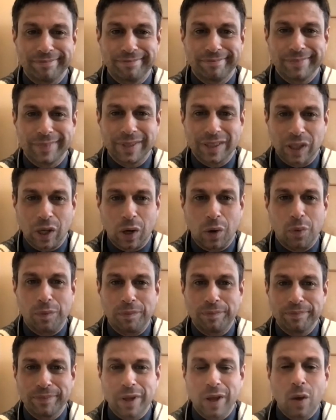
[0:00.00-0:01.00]
So,
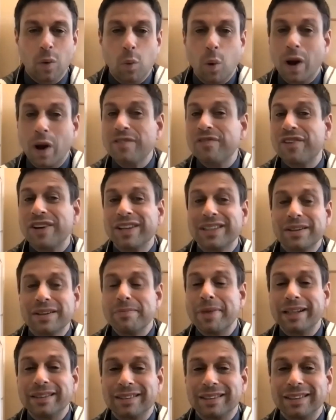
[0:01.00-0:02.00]
what
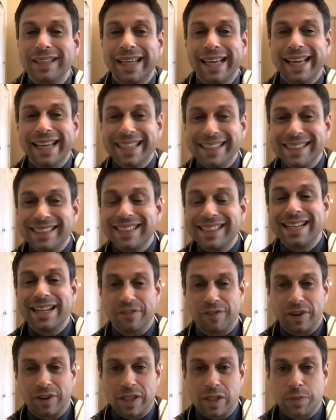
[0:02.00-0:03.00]
fundamentally is the
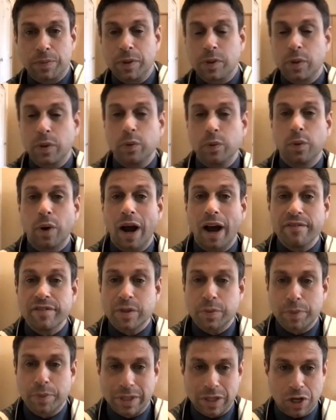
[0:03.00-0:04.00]
difference between Rav's
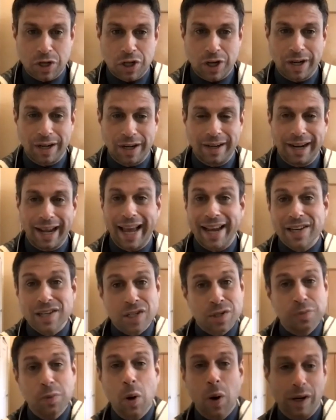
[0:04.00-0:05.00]
position and
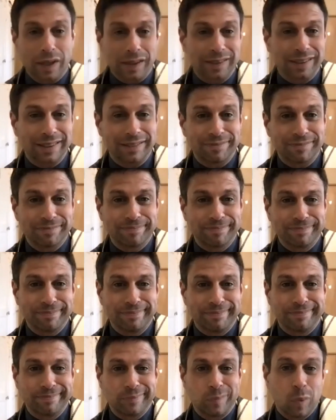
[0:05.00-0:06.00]
Shmuel's?
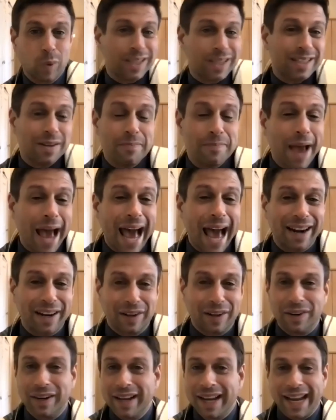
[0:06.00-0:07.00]
What does it
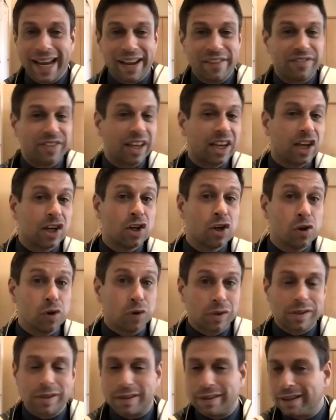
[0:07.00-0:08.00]
matter if the
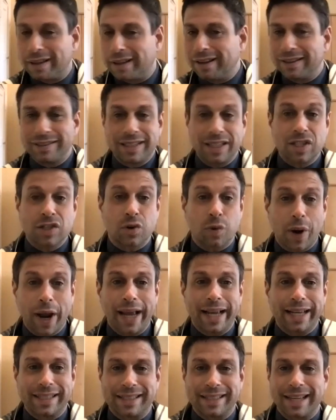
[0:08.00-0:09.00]
Genut, the
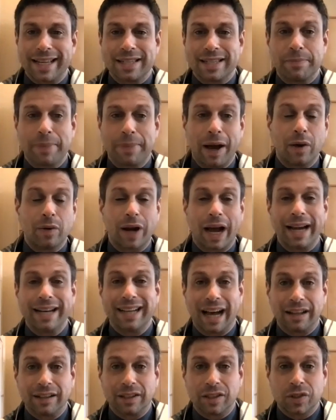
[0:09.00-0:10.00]
disgrace, is about
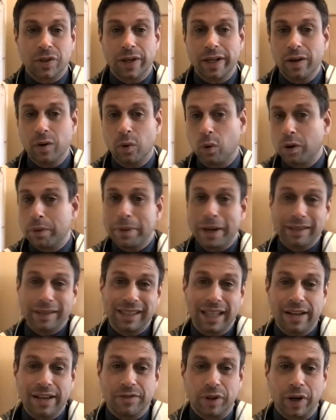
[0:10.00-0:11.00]
idolatry or about
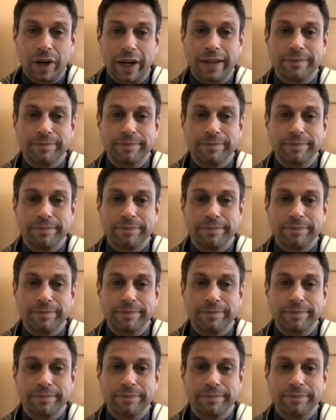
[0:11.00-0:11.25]
slavery?